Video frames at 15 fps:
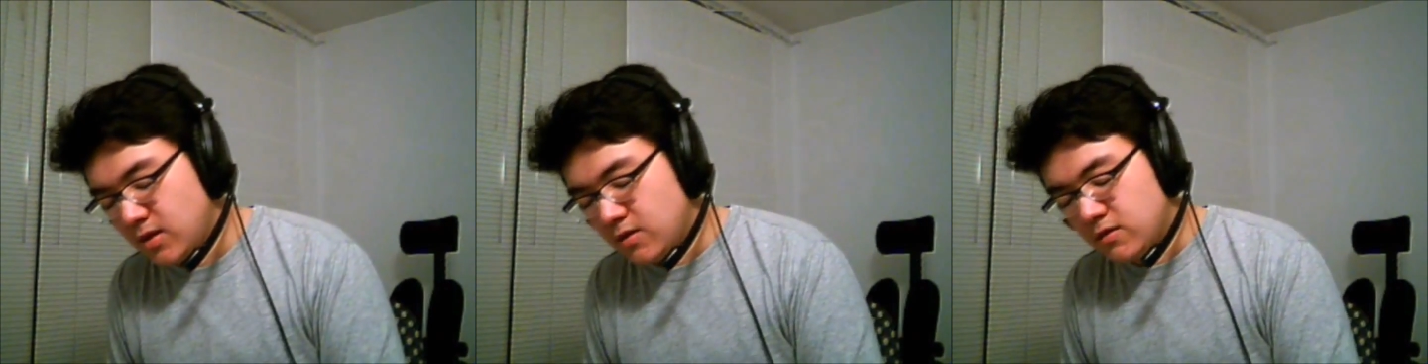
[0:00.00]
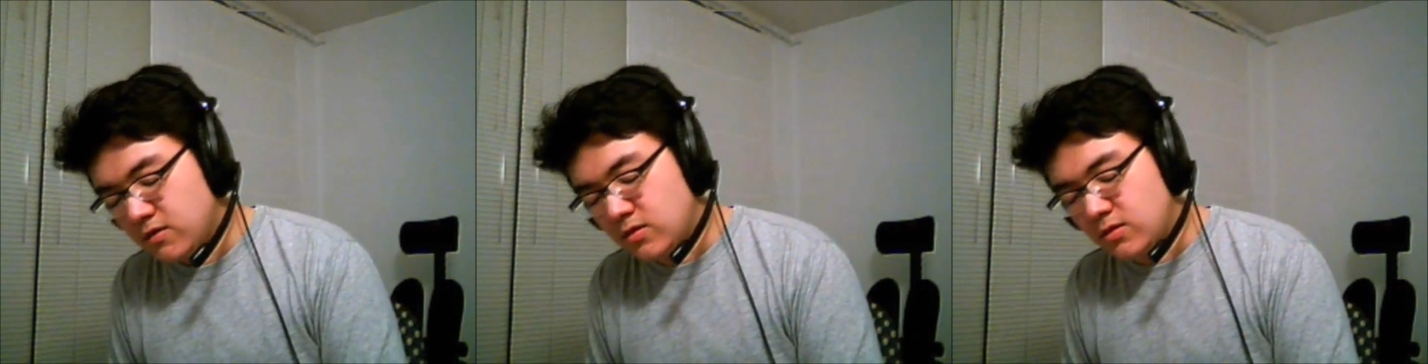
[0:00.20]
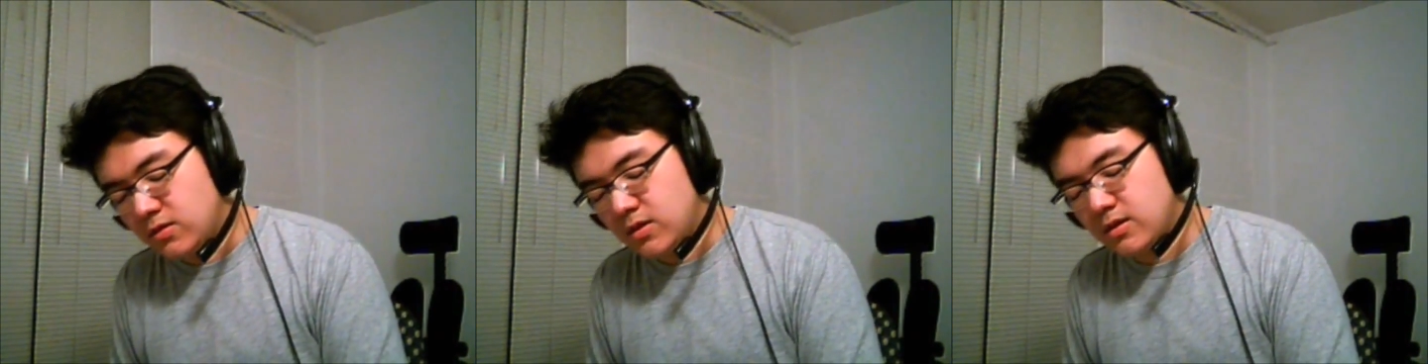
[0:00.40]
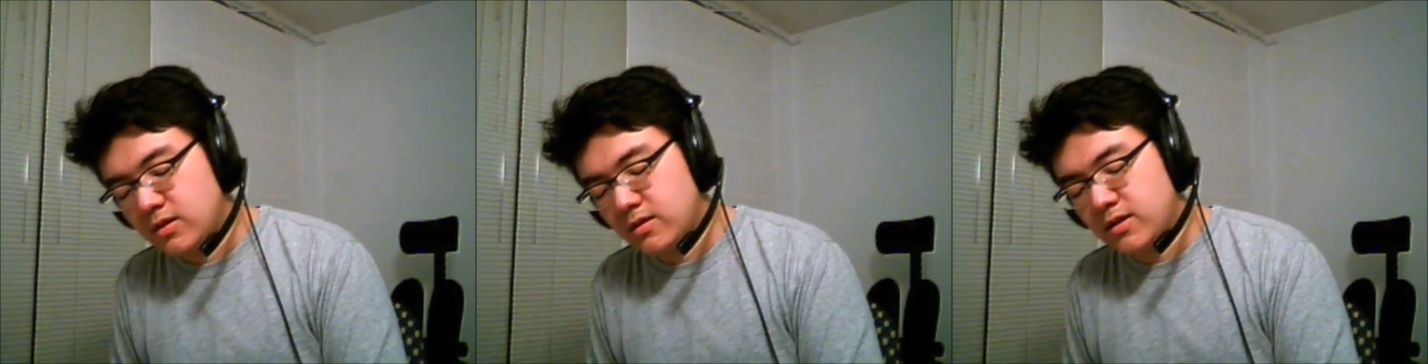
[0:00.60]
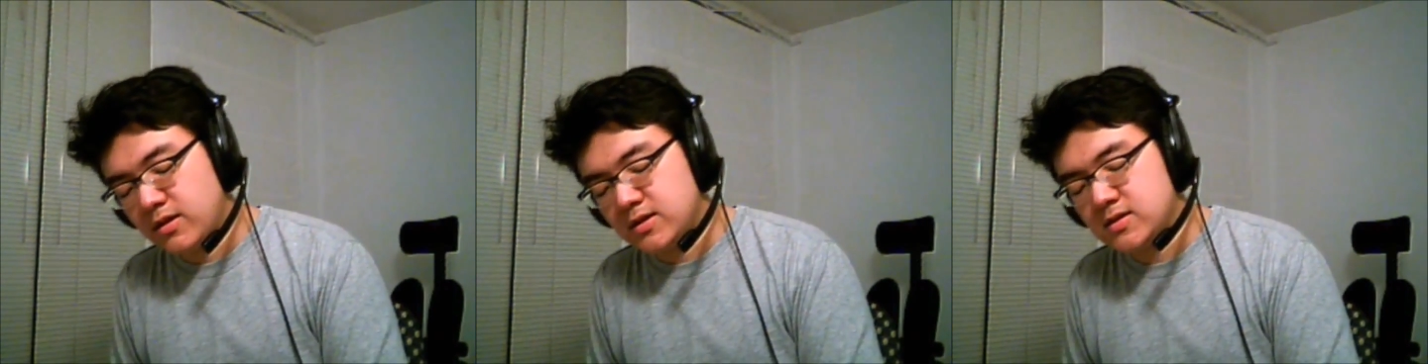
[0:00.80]
So one of
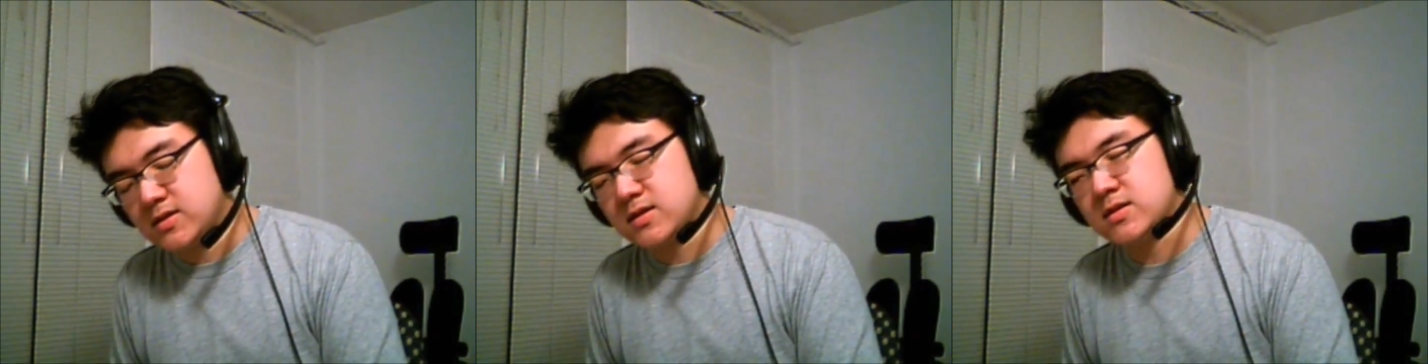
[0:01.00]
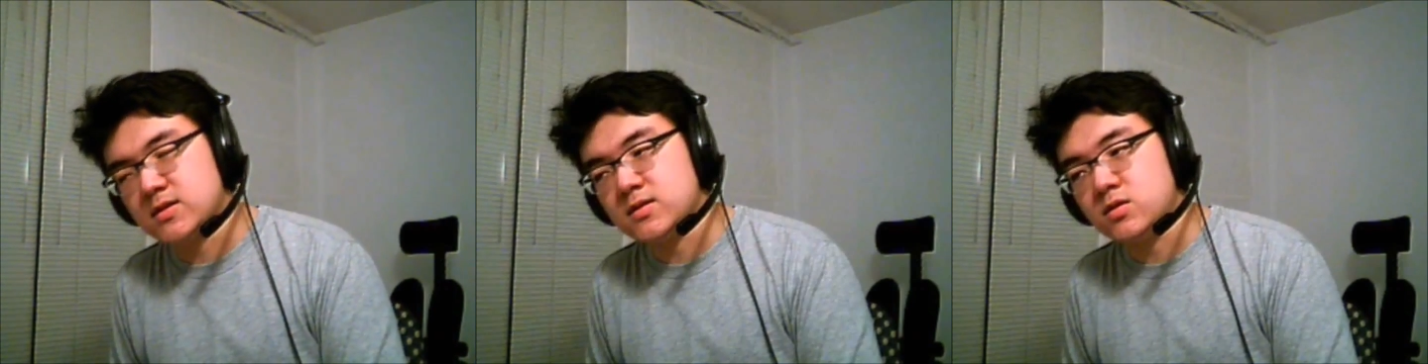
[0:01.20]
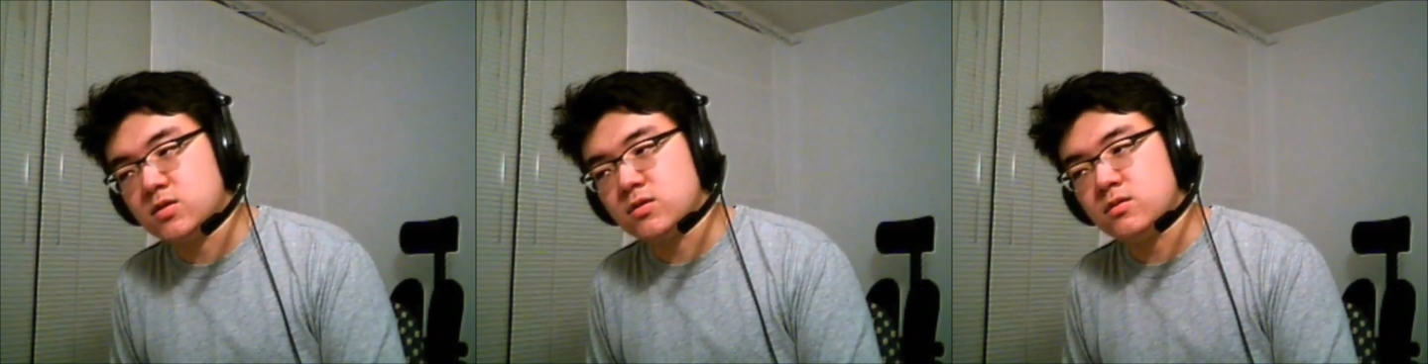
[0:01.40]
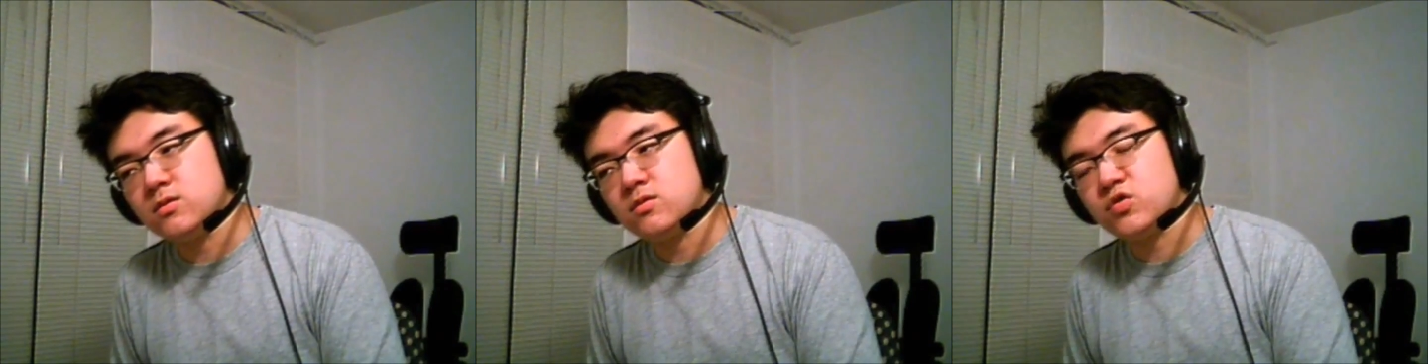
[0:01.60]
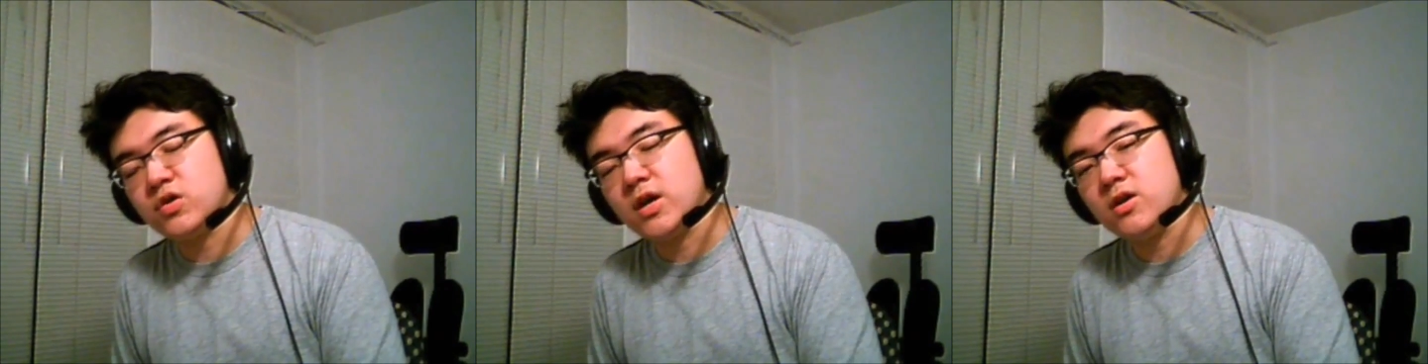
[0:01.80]
the things is
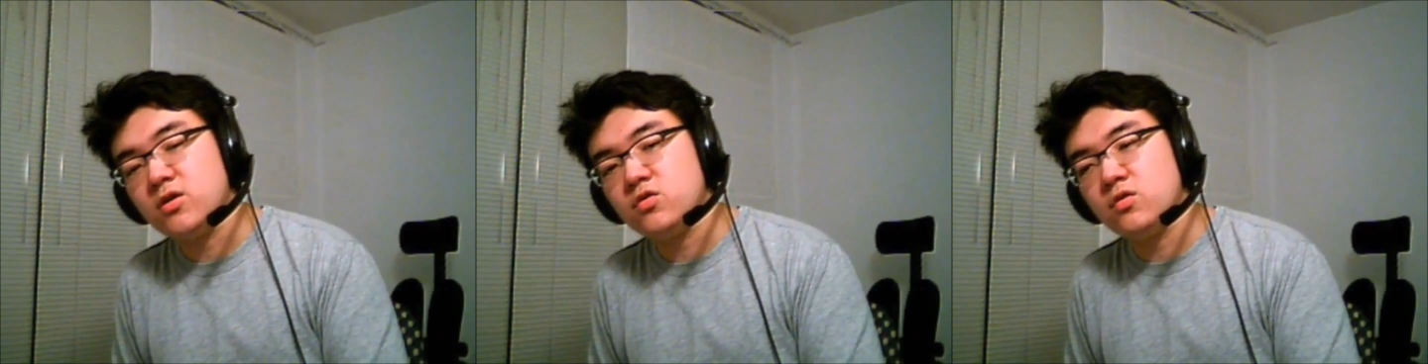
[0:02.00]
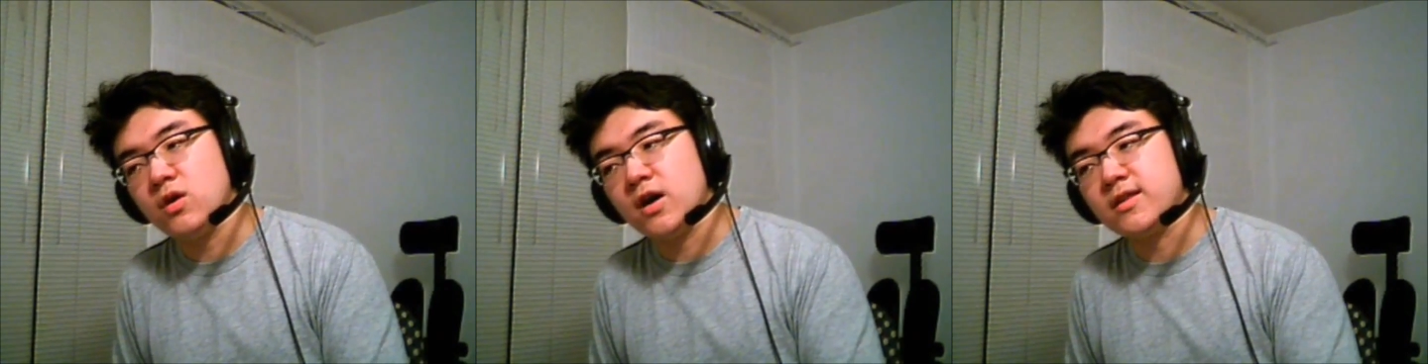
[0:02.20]
try to do